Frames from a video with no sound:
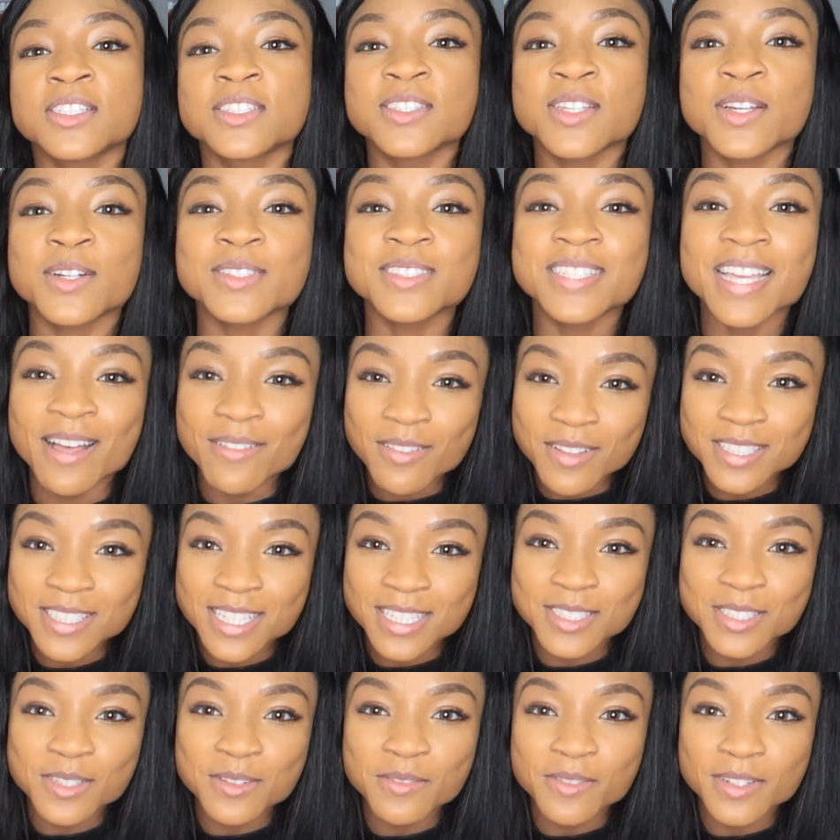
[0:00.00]
So
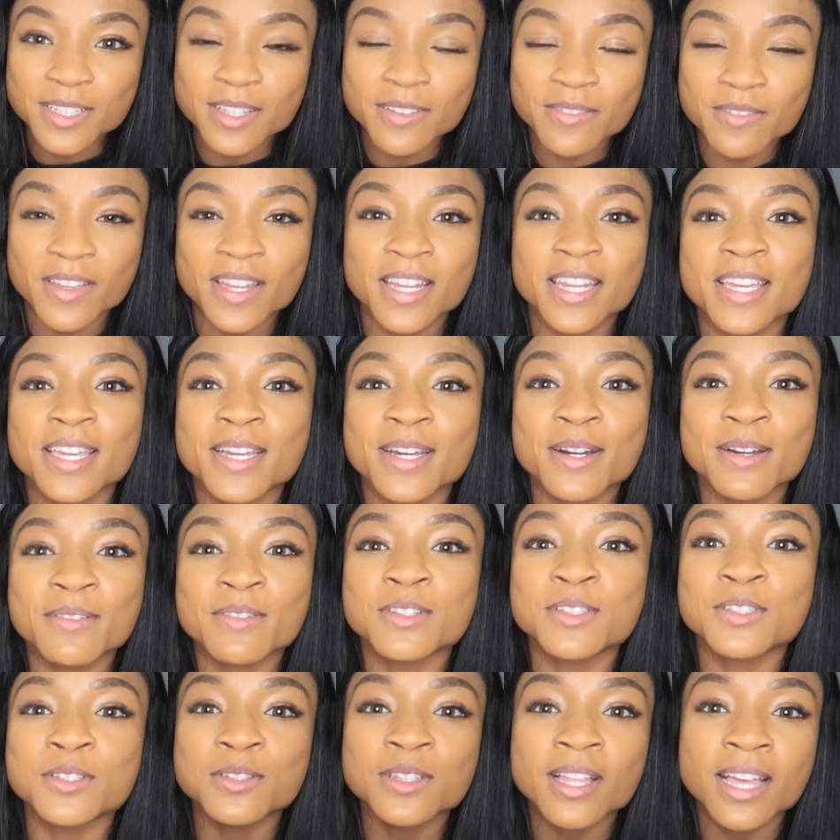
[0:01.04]
definitely stay tuned for the video. If
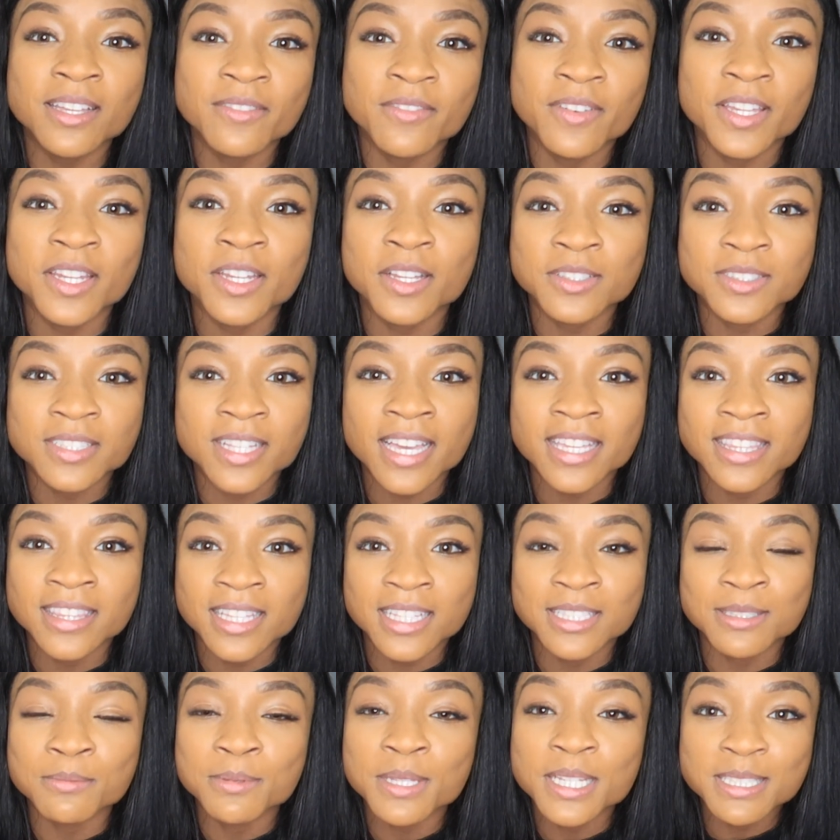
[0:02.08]
you do like videos like
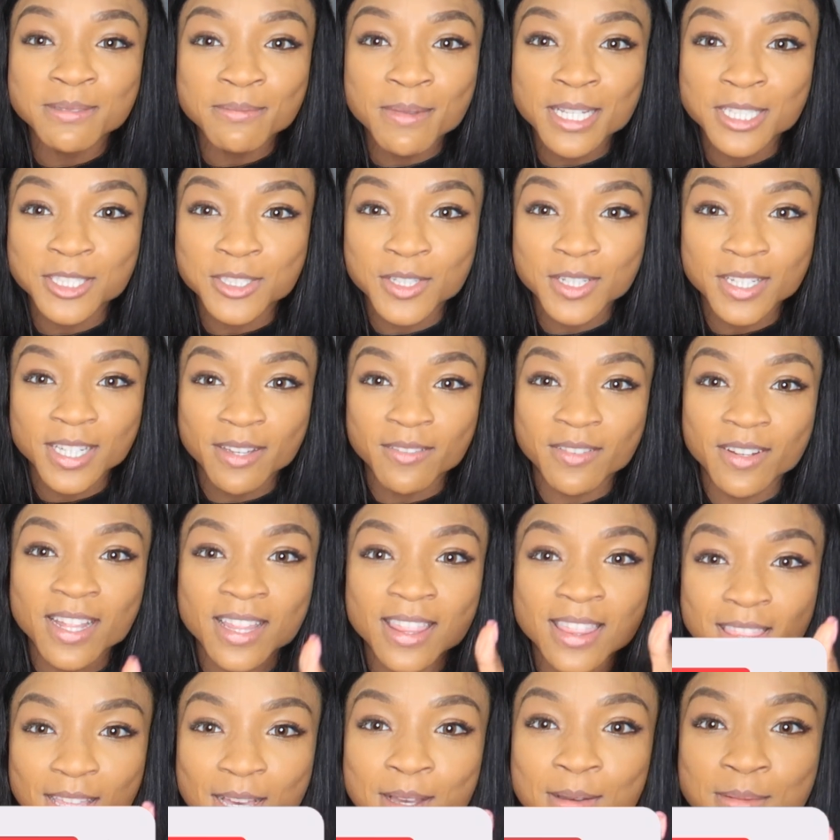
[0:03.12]
this, please make sure you give it
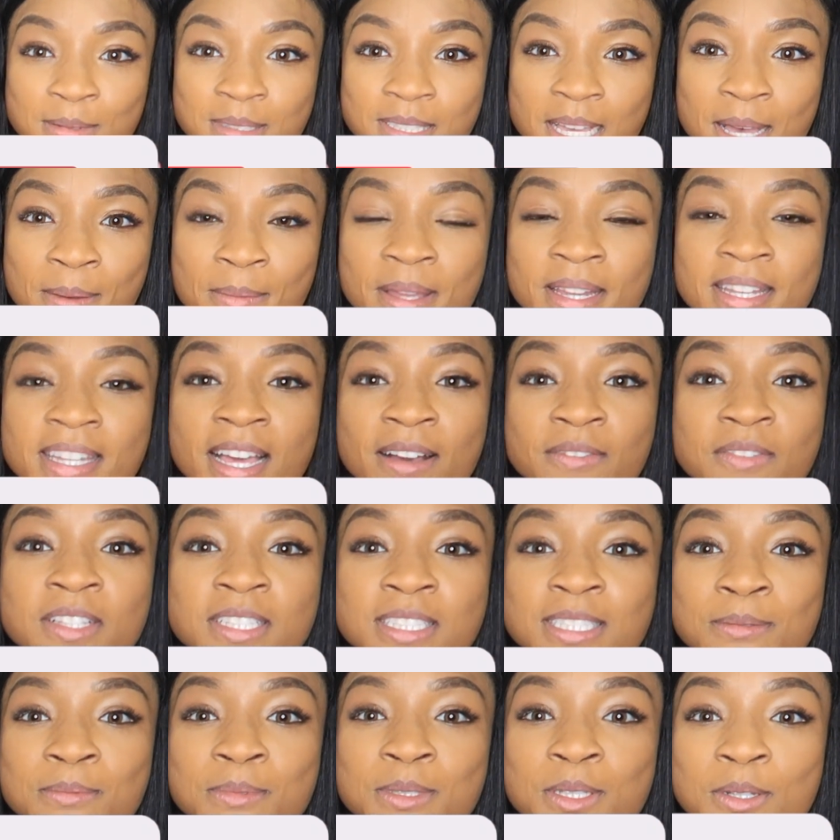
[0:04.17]
a thumbs up and
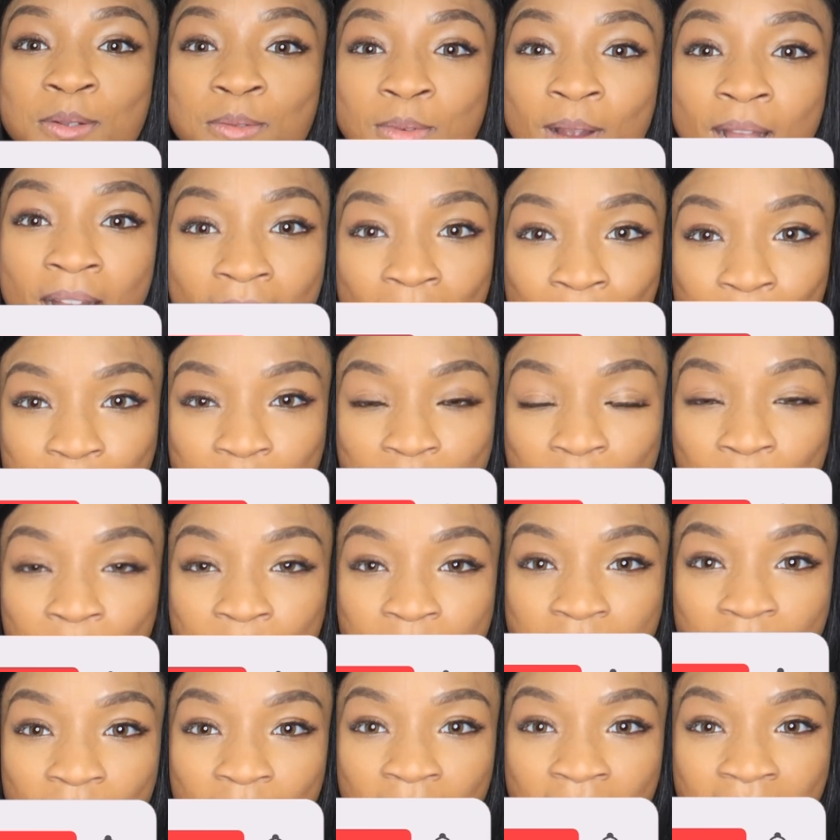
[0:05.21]
definitely subscribe so you don't
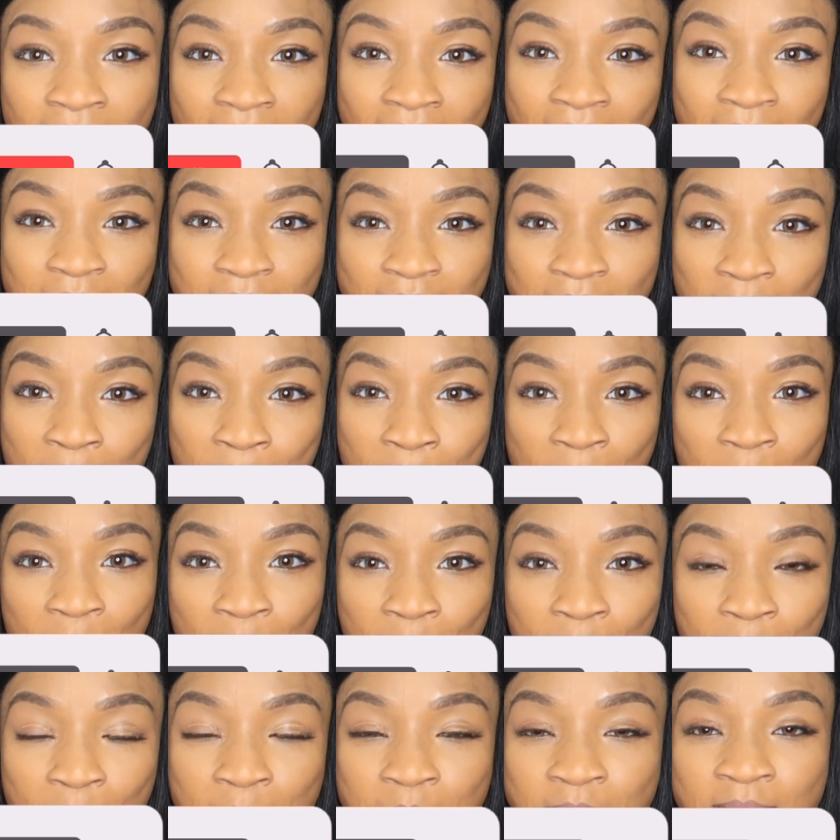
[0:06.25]
miss out on anything else that I
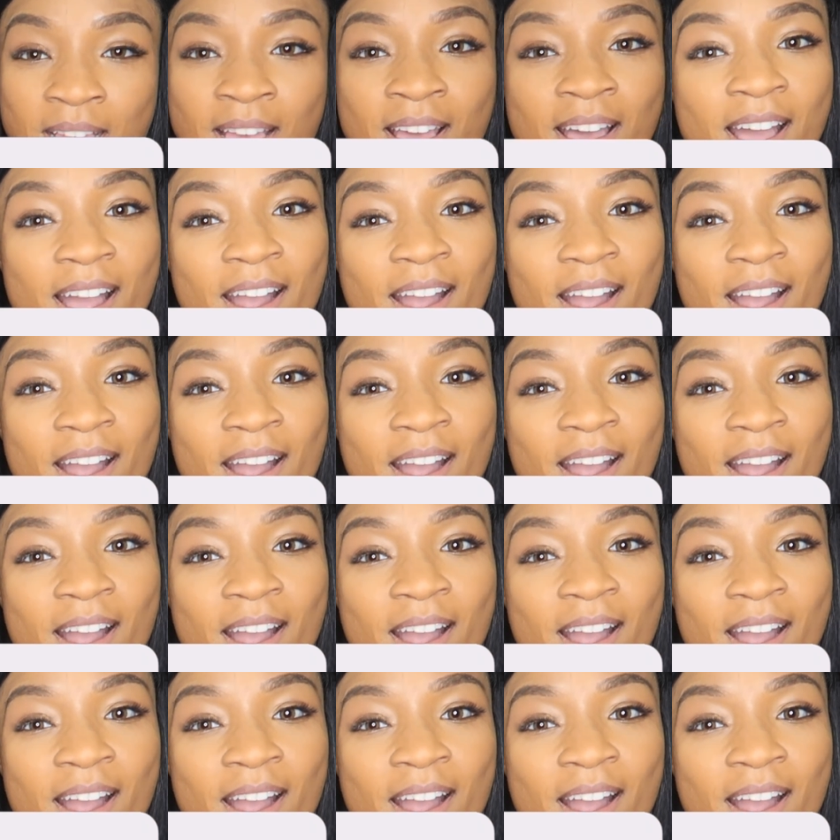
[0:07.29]
post.